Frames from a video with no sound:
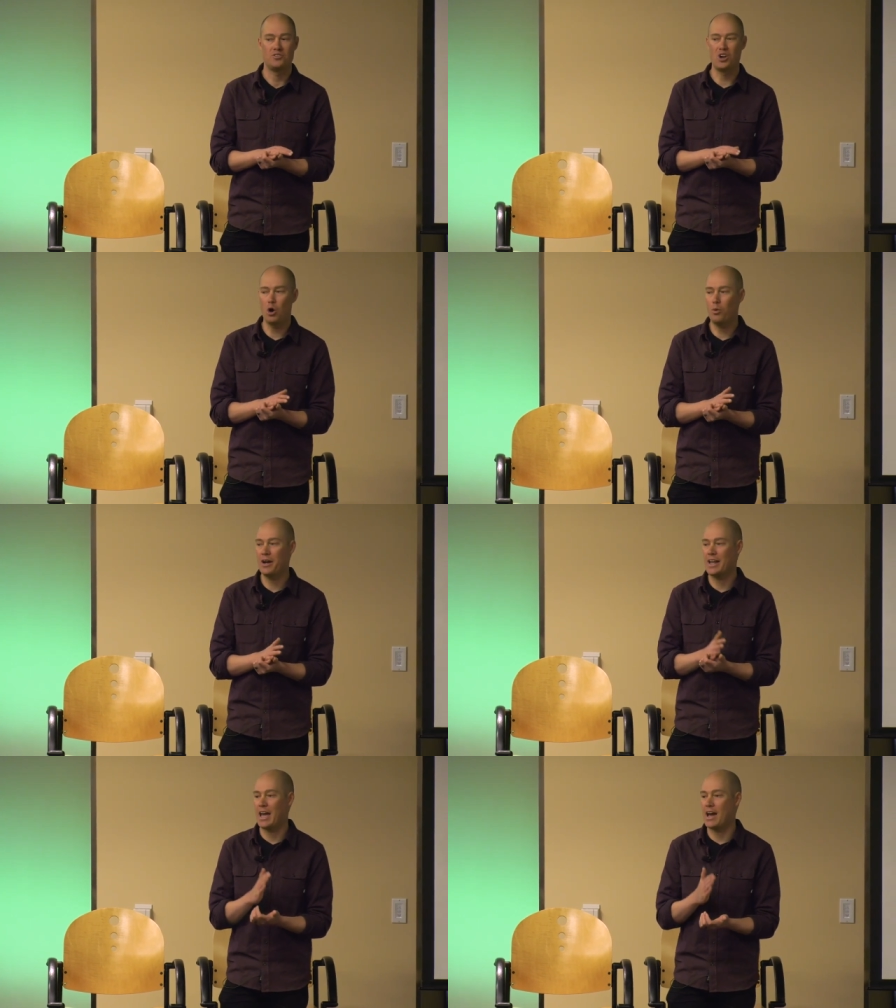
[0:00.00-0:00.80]
no
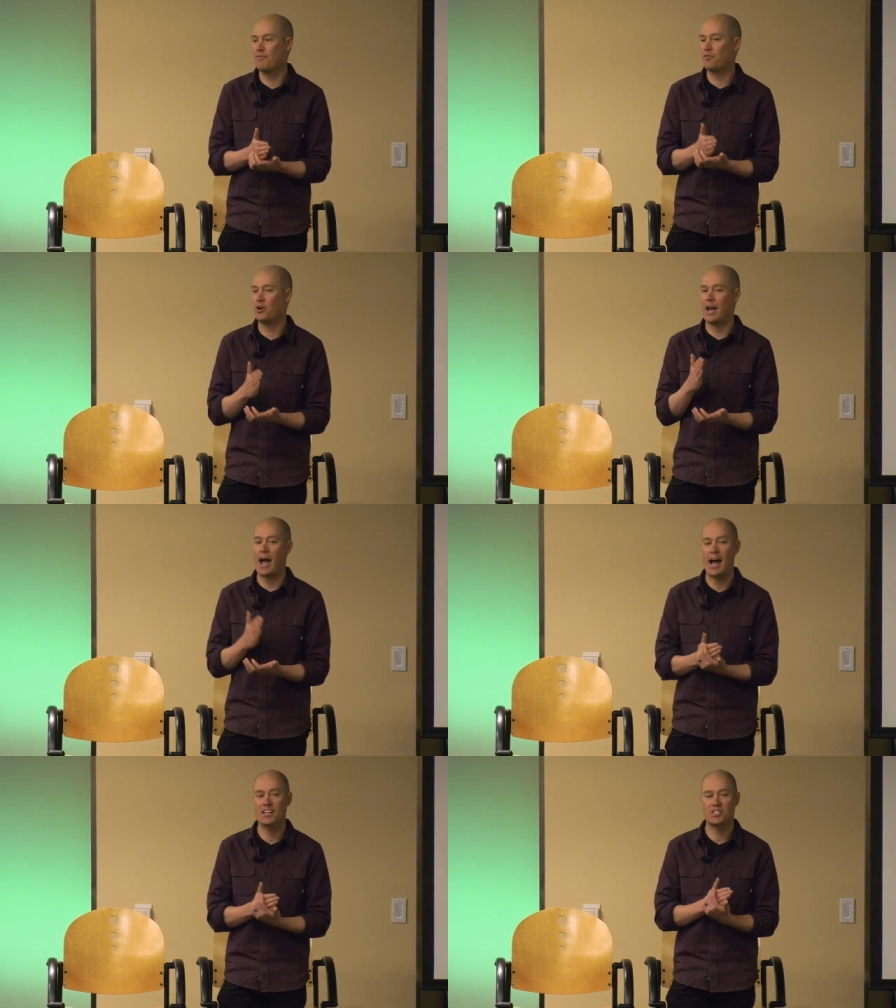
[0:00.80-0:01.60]
one ever
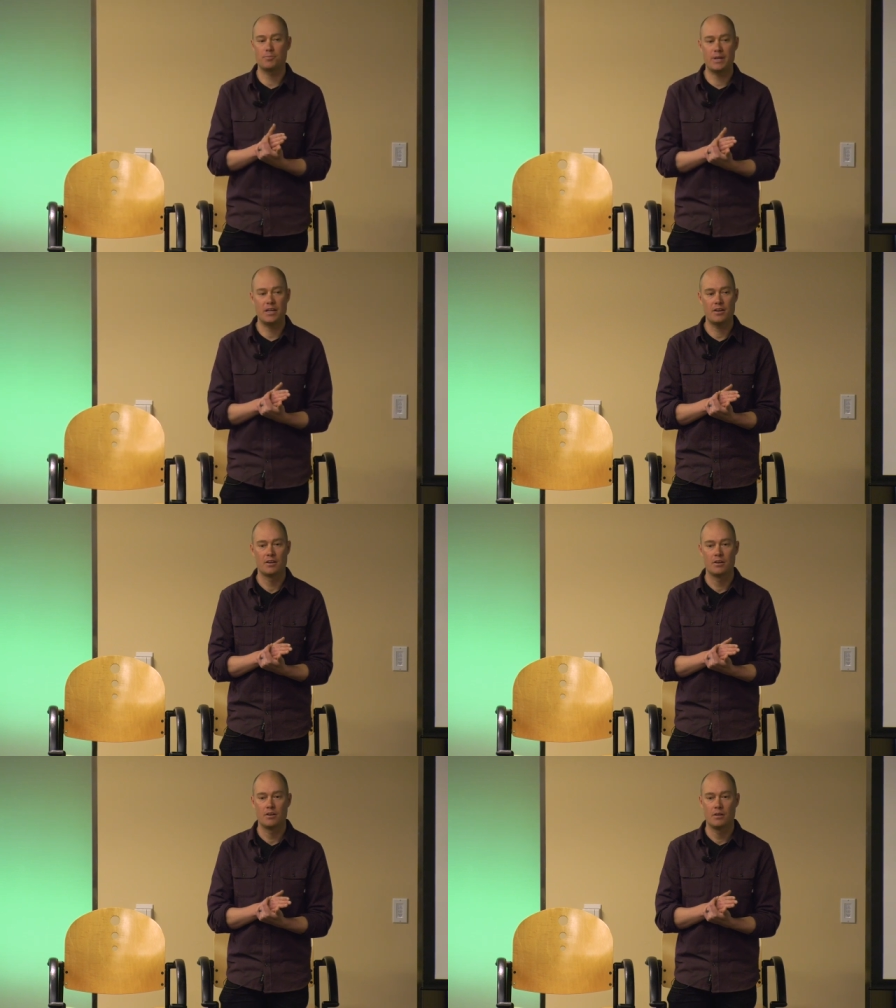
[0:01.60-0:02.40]
asked me
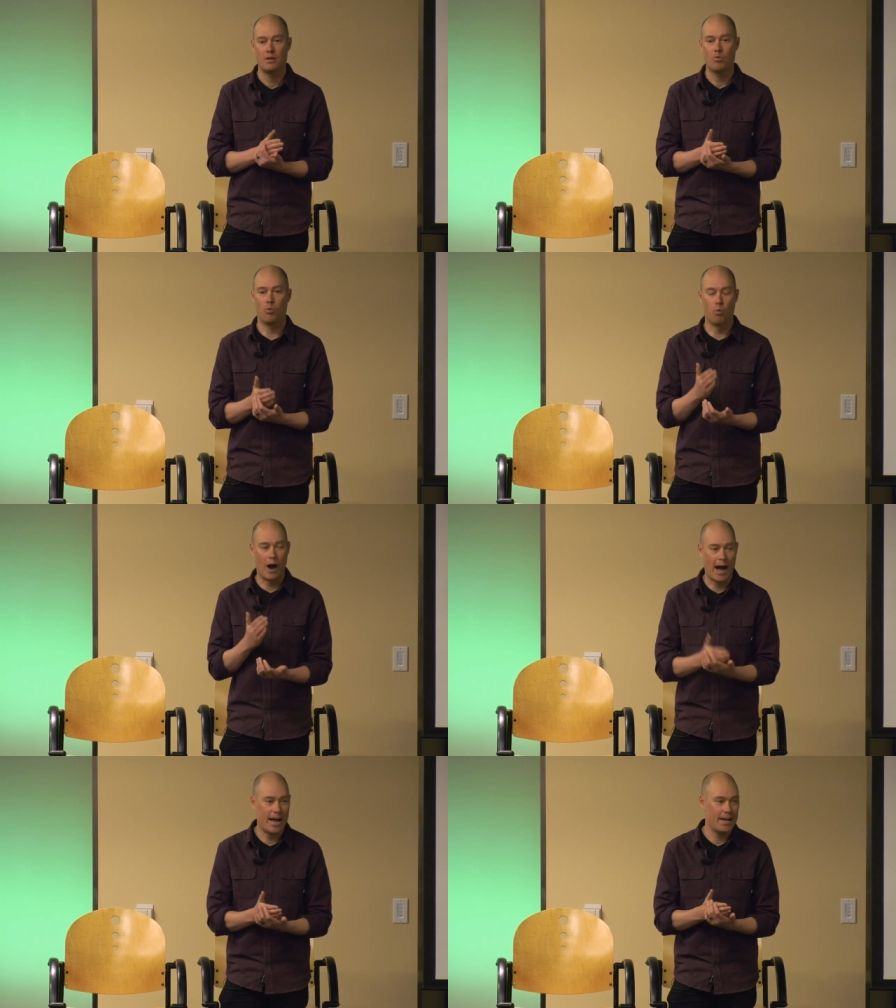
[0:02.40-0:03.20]

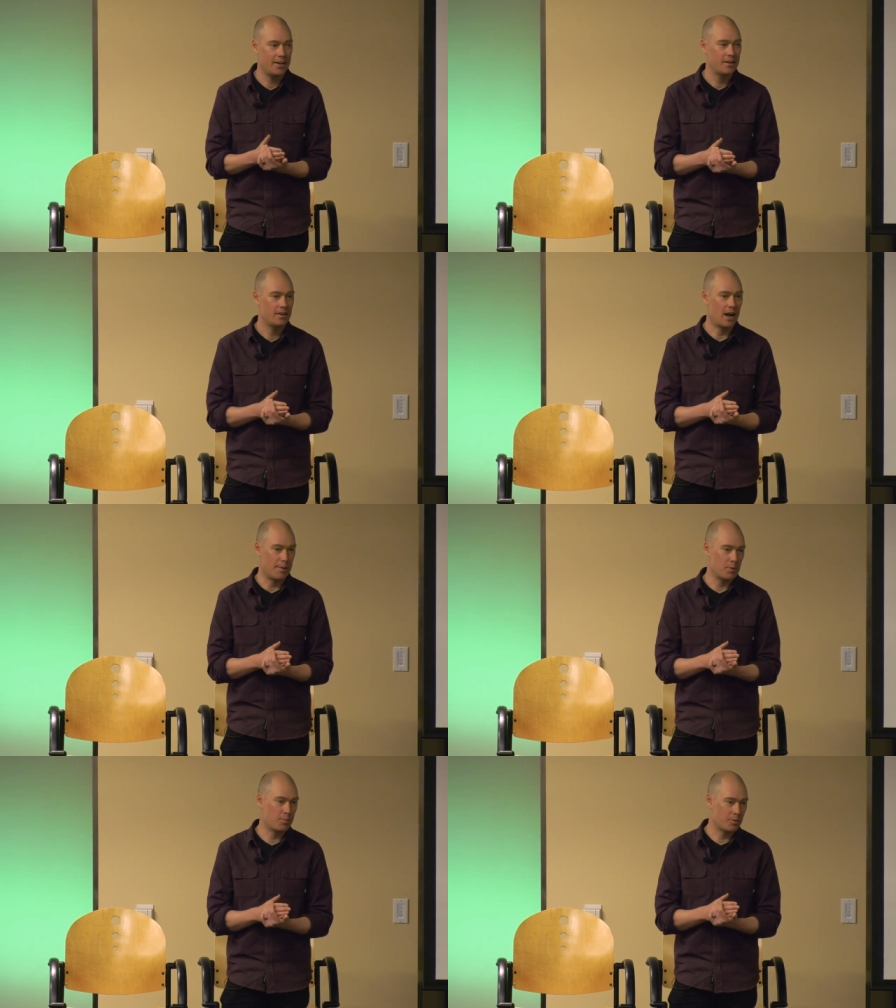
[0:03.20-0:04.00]
why
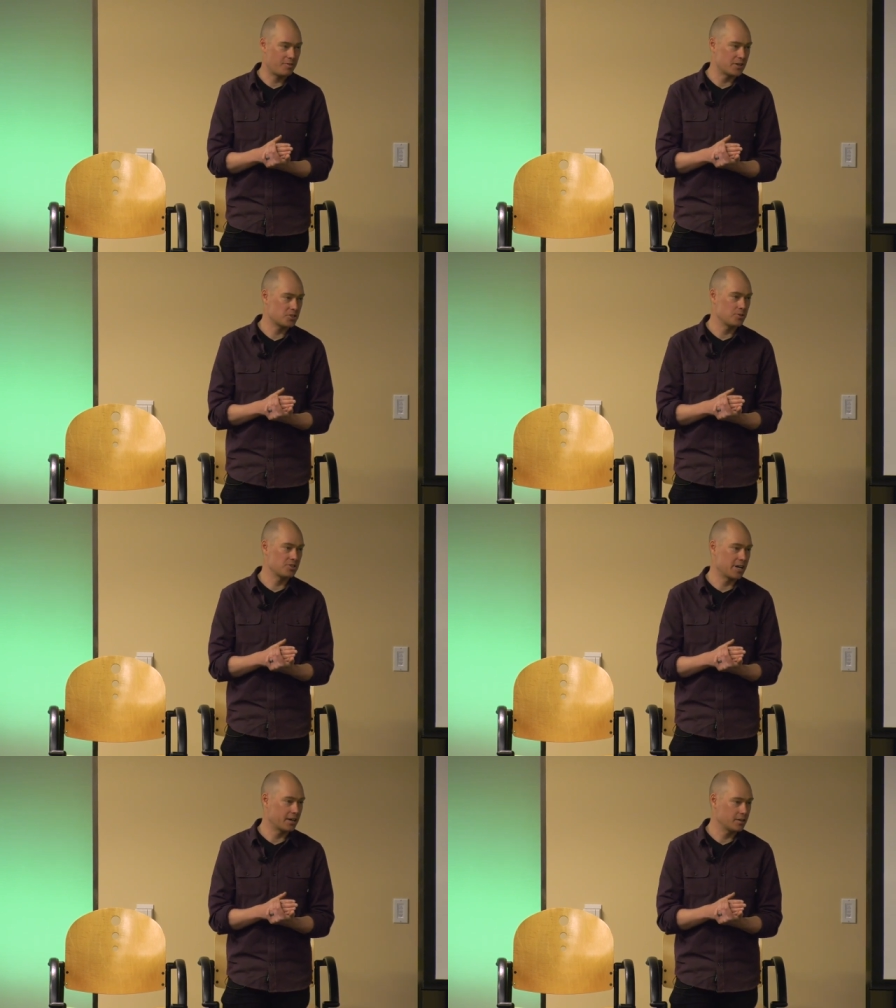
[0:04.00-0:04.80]
I'm a professional
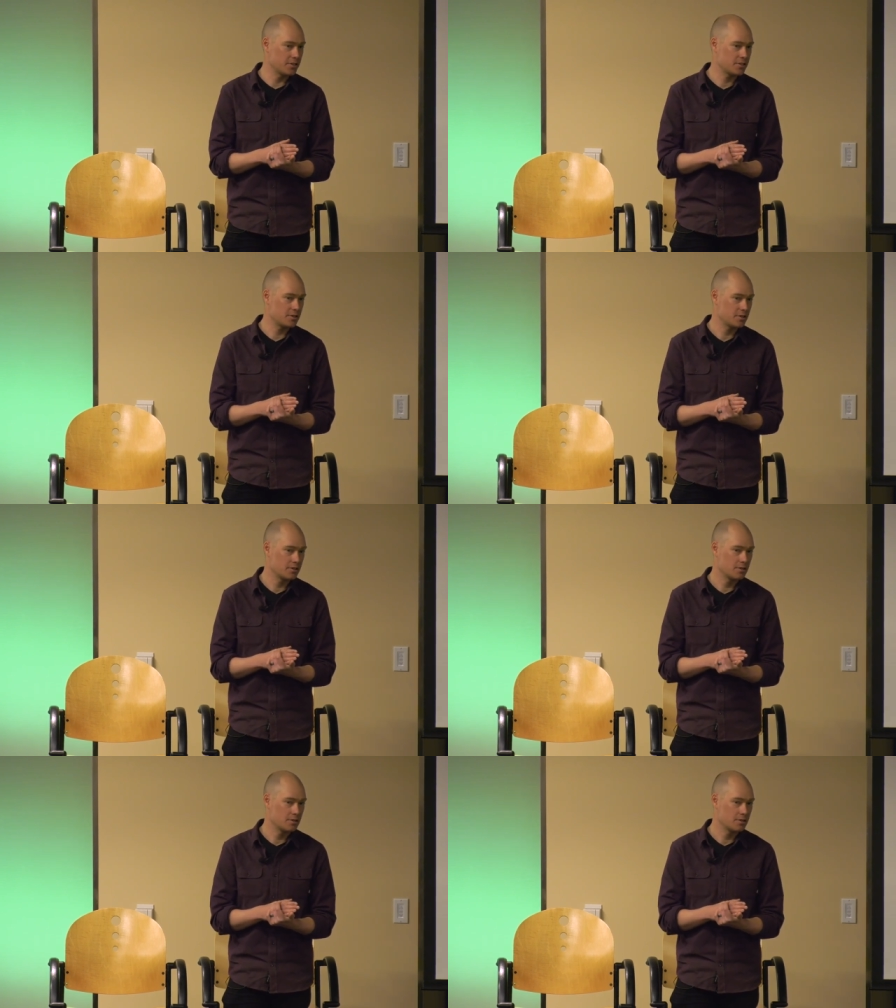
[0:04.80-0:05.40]
cyclist?